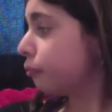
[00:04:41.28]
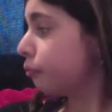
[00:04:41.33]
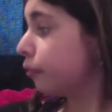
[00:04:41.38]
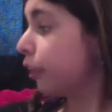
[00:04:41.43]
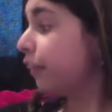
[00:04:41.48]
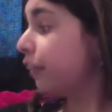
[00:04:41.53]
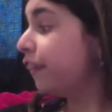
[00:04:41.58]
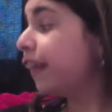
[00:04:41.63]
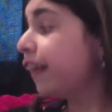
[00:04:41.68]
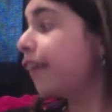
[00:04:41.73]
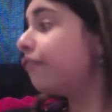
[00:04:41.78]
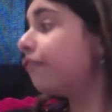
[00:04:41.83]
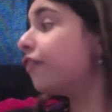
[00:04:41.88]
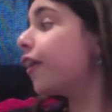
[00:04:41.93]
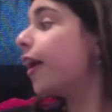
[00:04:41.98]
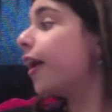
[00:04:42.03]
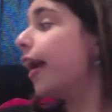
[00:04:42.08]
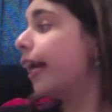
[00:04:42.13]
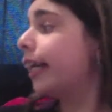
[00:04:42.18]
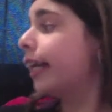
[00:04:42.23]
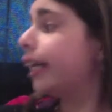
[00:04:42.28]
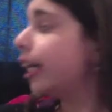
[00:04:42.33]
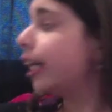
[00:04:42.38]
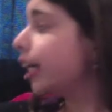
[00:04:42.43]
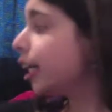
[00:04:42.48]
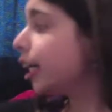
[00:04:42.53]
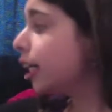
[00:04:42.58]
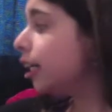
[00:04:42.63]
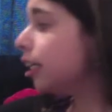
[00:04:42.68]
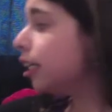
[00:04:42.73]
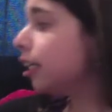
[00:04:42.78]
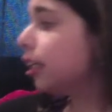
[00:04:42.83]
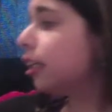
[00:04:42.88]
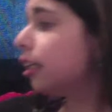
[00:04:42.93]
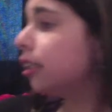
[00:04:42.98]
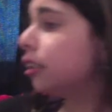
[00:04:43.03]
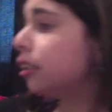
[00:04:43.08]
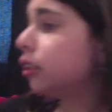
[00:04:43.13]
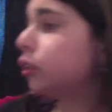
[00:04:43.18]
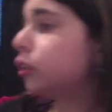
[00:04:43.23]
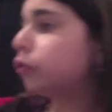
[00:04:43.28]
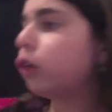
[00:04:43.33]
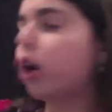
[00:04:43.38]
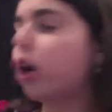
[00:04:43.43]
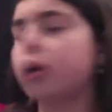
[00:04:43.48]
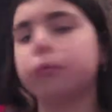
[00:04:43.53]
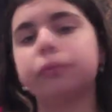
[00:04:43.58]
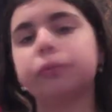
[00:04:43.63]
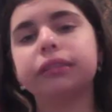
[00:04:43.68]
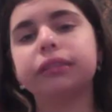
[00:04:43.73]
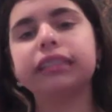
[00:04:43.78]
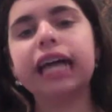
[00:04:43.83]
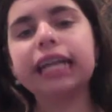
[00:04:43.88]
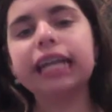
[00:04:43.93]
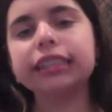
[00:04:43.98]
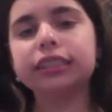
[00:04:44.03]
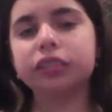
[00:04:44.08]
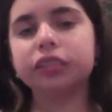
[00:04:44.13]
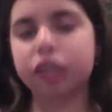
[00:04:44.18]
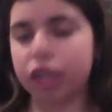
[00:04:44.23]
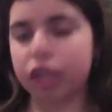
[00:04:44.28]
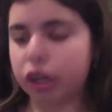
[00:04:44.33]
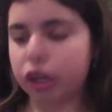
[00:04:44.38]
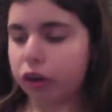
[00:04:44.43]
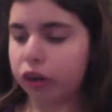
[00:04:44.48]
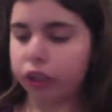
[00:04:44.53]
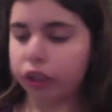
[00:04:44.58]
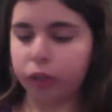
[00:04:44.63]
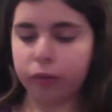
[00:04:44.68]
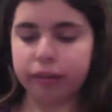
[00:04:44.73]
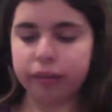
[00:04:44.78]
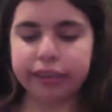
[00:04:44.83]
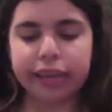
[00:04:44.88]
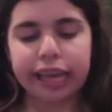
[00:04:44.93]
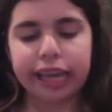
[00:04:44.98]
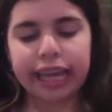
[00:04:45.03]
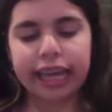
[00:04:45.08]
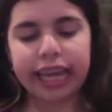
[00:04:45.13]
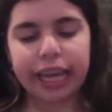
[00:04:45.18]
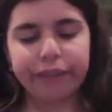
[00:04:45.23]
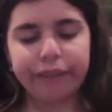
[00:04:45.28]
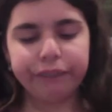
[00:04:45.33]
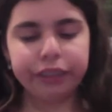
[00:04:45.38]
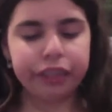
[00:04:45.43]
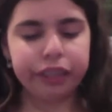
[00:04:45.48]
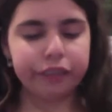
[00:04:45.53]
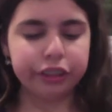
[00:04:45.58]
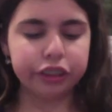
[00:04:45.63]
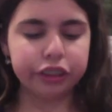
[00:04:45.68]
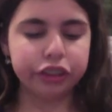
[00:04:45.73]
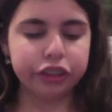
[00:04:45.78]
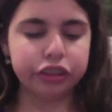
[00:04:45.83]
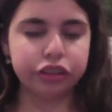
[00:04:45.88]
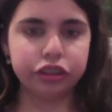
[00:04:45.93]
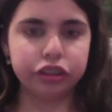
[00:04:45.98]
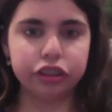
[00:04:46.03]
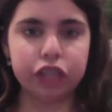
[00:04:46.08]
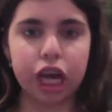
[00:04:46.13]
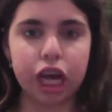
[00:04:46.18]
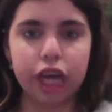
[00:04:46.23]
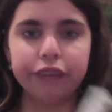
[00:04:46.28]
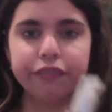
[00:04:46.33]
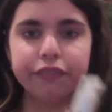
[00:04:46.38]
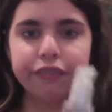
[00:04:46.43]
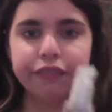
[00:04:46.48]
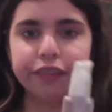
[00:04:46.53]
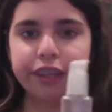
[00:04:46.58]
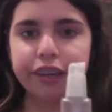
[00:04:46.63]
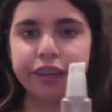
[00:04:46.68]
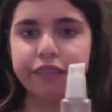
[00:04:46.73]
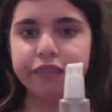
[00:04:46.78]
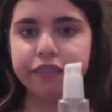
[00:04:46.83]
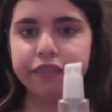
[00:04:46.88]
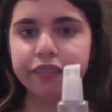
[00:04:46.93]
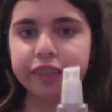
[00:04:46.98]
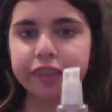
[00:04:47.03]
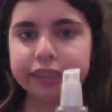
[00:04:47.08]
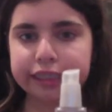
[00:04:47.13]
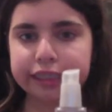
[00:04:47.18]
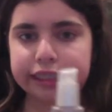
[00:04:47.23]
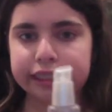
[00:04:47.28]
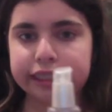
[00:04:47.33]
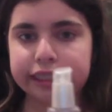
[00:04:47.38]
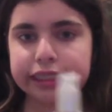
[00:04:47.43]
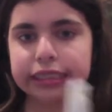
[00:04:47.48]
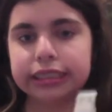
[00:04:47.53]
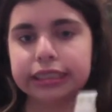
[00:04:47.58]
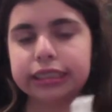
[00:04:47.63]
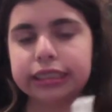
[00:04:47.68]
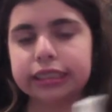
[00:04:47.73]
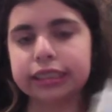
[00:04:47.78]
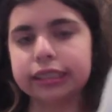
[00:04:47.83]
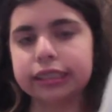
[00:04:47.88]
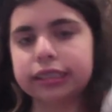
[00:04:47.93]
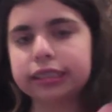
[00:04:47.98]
And then for hair, well, besides the curling one, I have been loving the John Frieda Frizzies.